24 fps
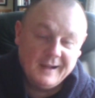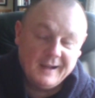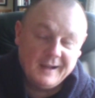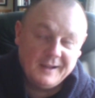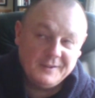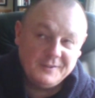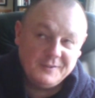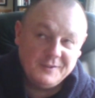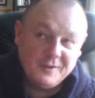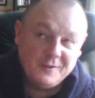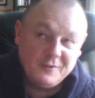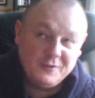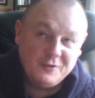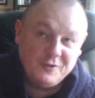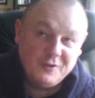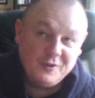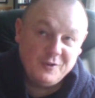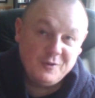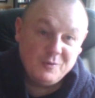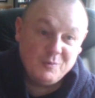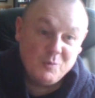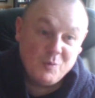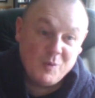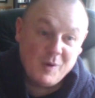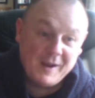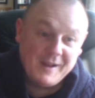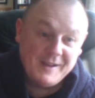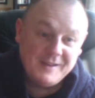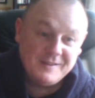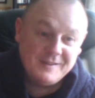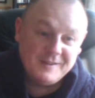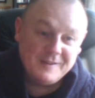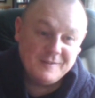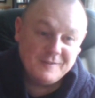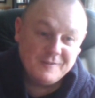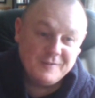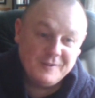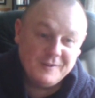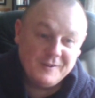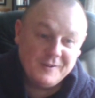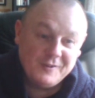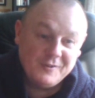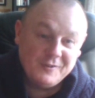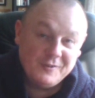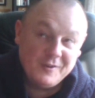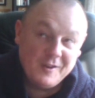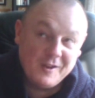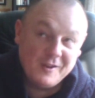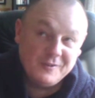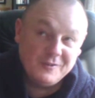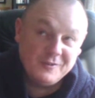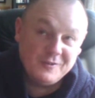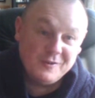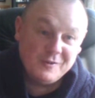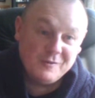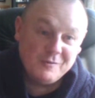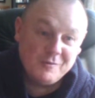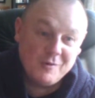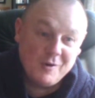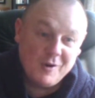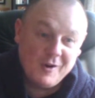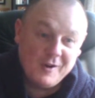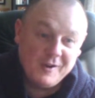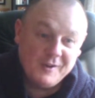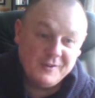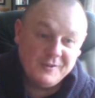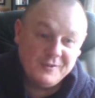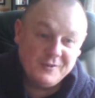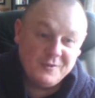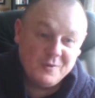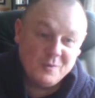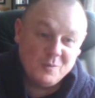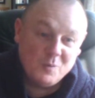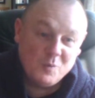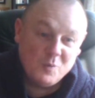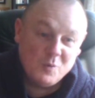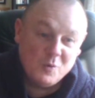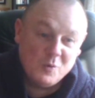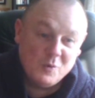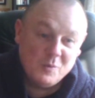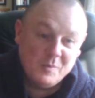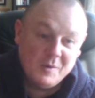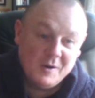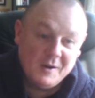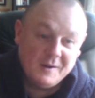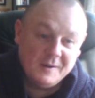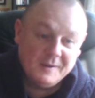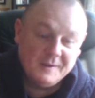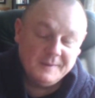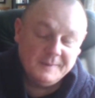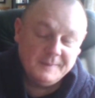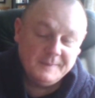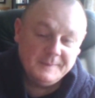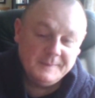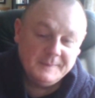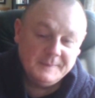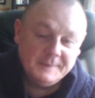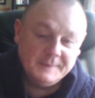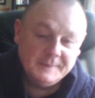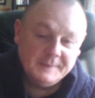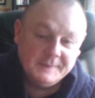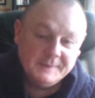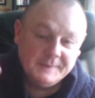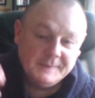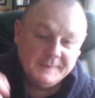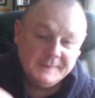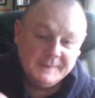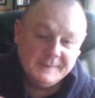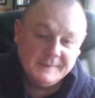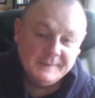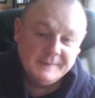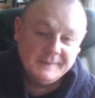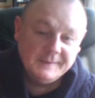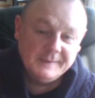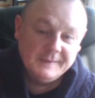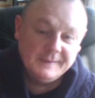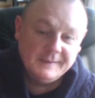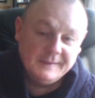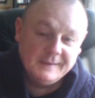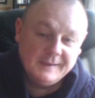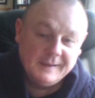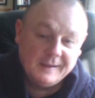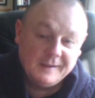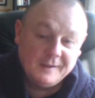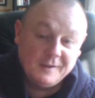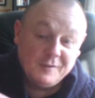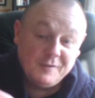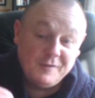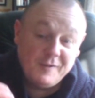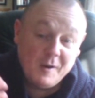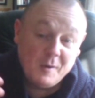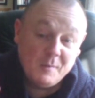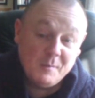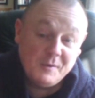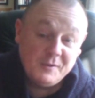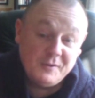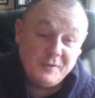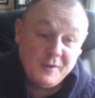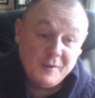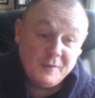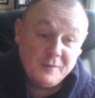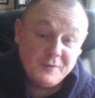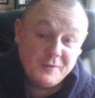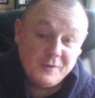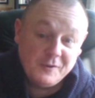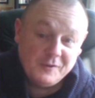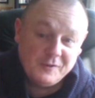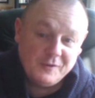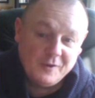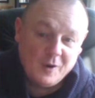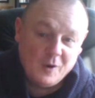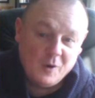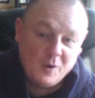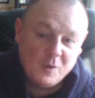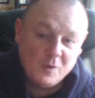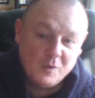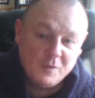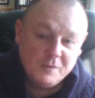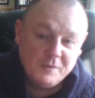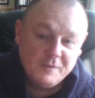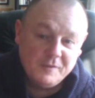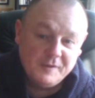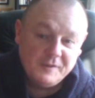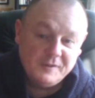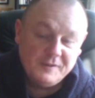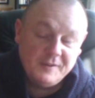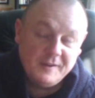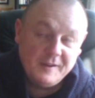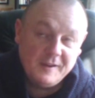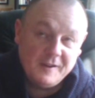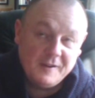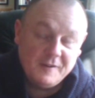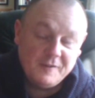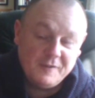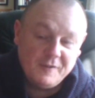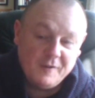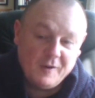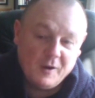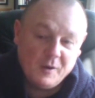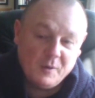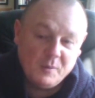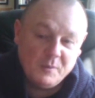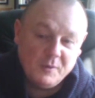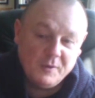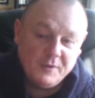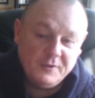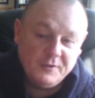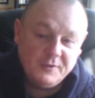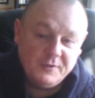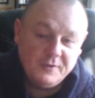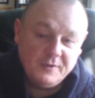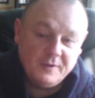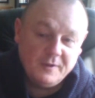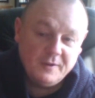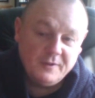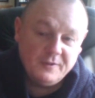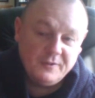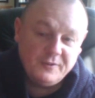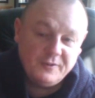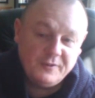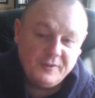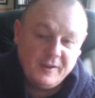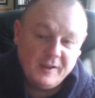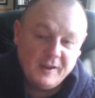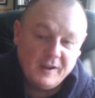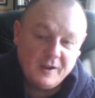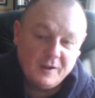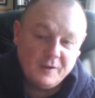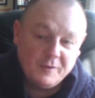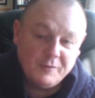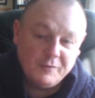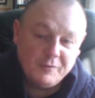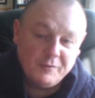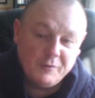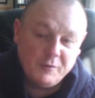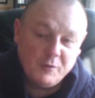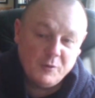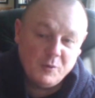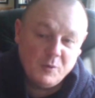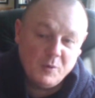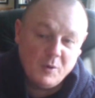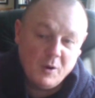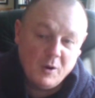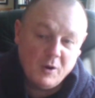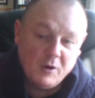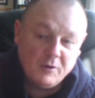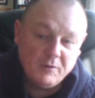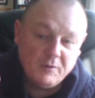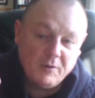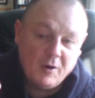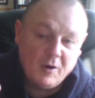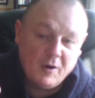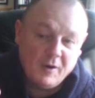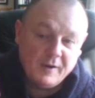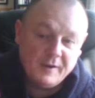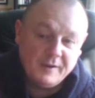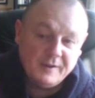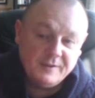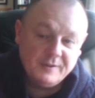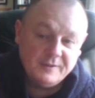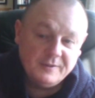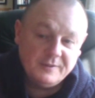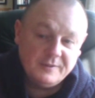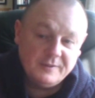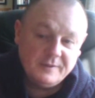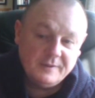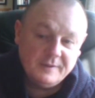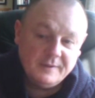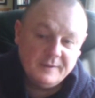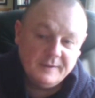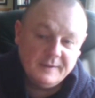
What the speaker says: as if she's waiting for the sun to rise to warm her. And I felt myself dissolve, as if I was seeing through her eyes,